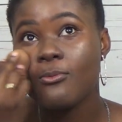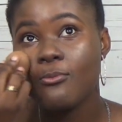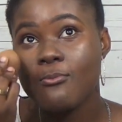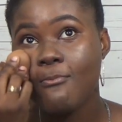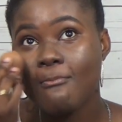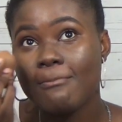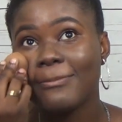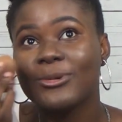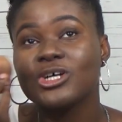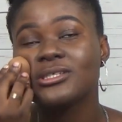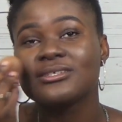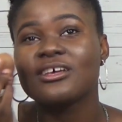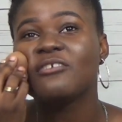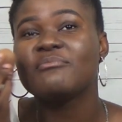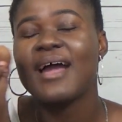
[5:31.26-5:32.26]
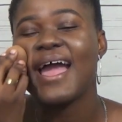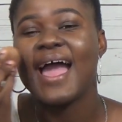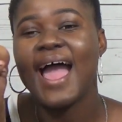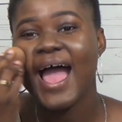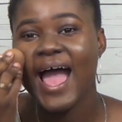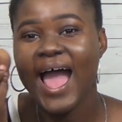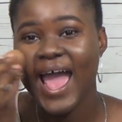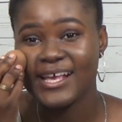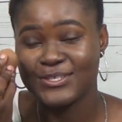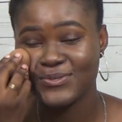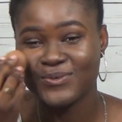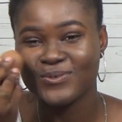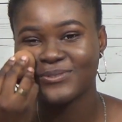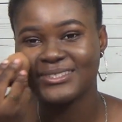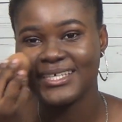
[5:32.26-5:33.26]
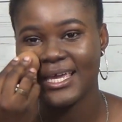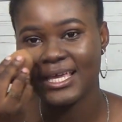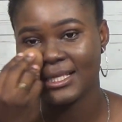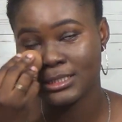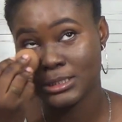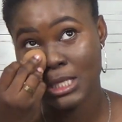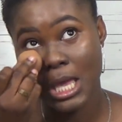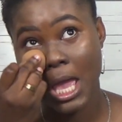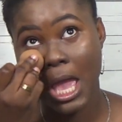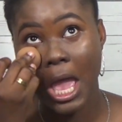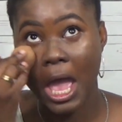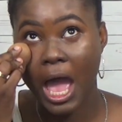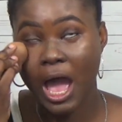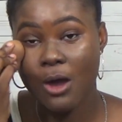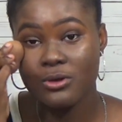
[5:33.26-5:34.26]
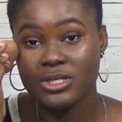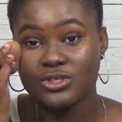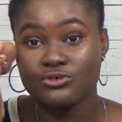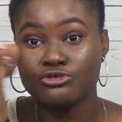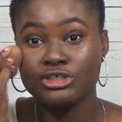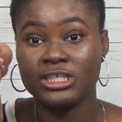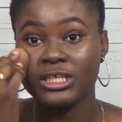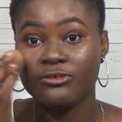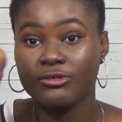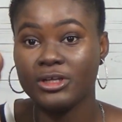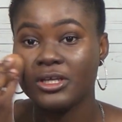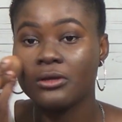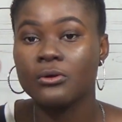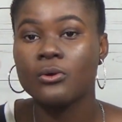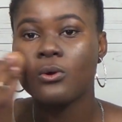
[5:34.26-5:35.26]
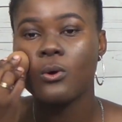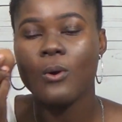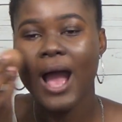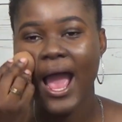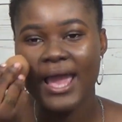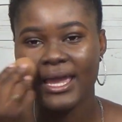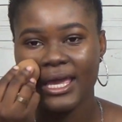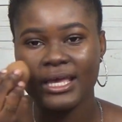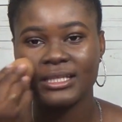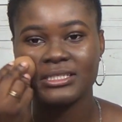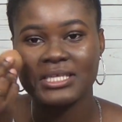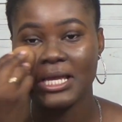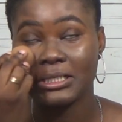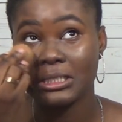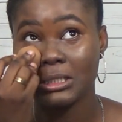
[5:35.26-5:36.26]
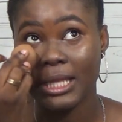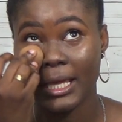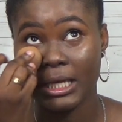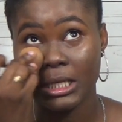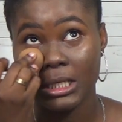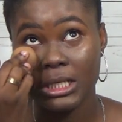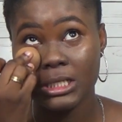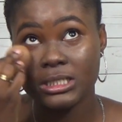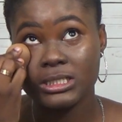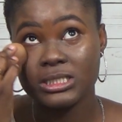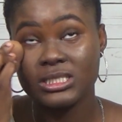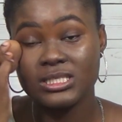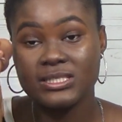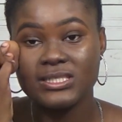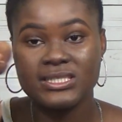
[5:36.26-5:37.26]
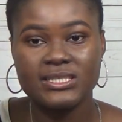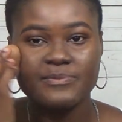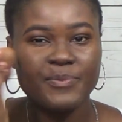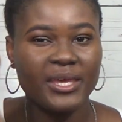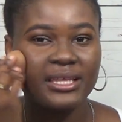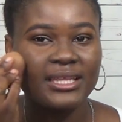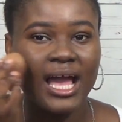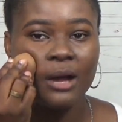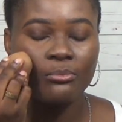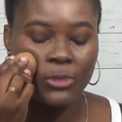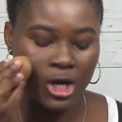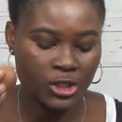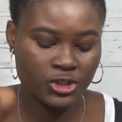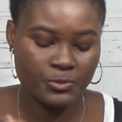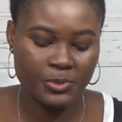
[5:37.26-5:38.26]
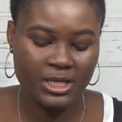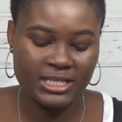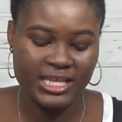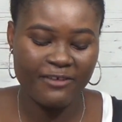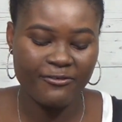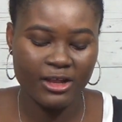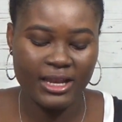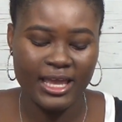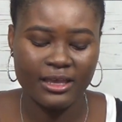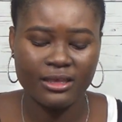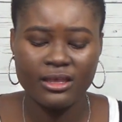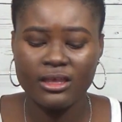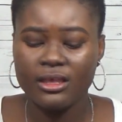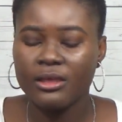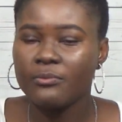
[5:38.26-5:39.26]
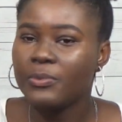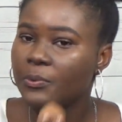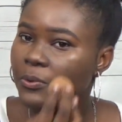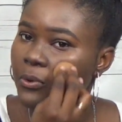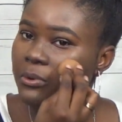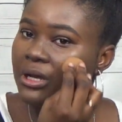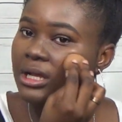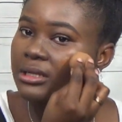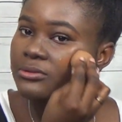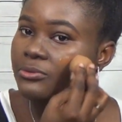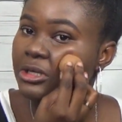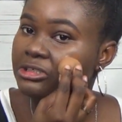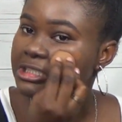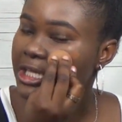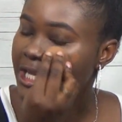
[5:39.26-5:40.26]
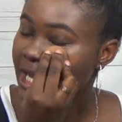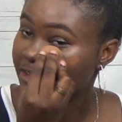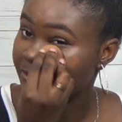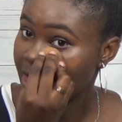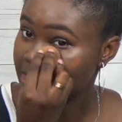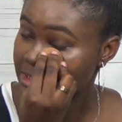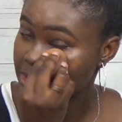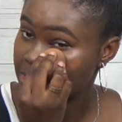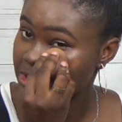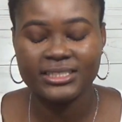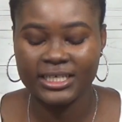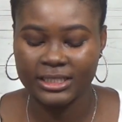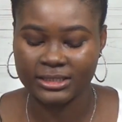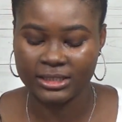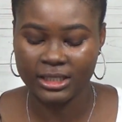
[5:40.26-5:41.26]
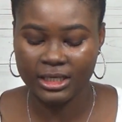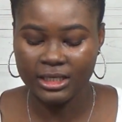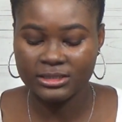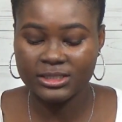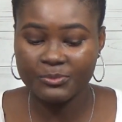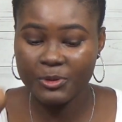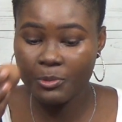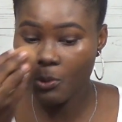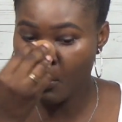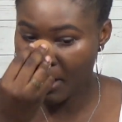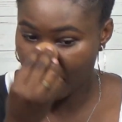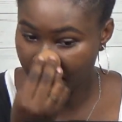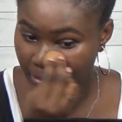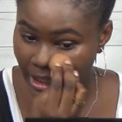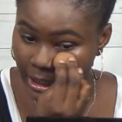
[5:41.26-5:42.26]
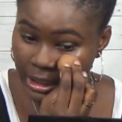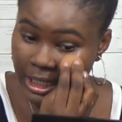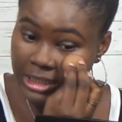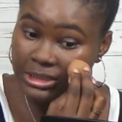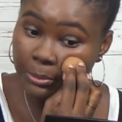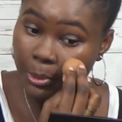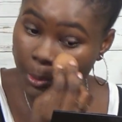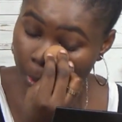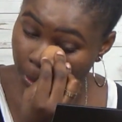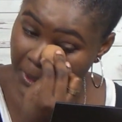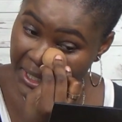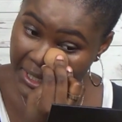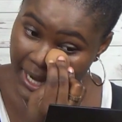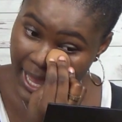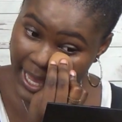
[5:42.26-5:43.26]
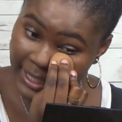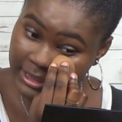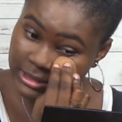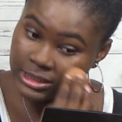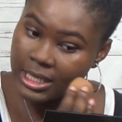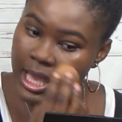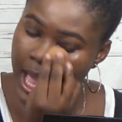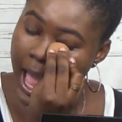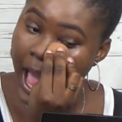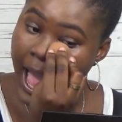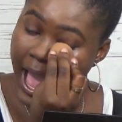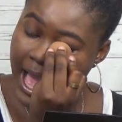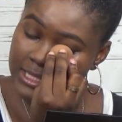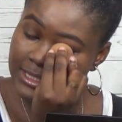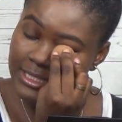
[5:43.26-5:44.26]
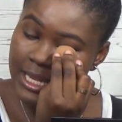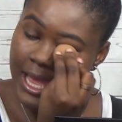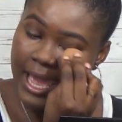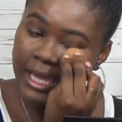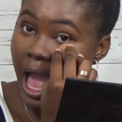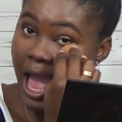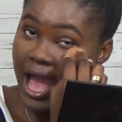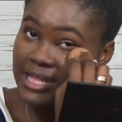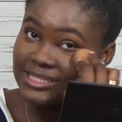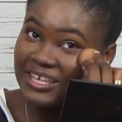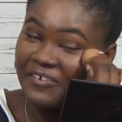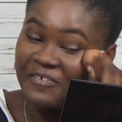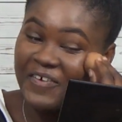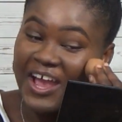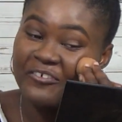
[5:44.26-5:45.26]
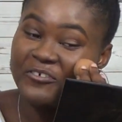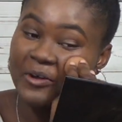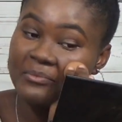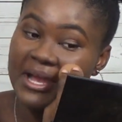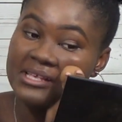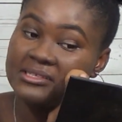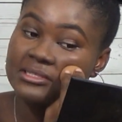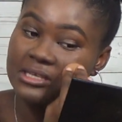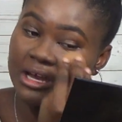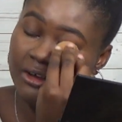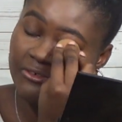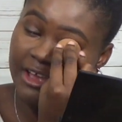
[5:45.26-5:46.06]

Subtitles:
most of my high school days, I was really, really quiet. I didn't like speak that much because I felt like people will take advantage of me. Some people were mean and some people were nice. I had to like, you know, fight for myself. I feel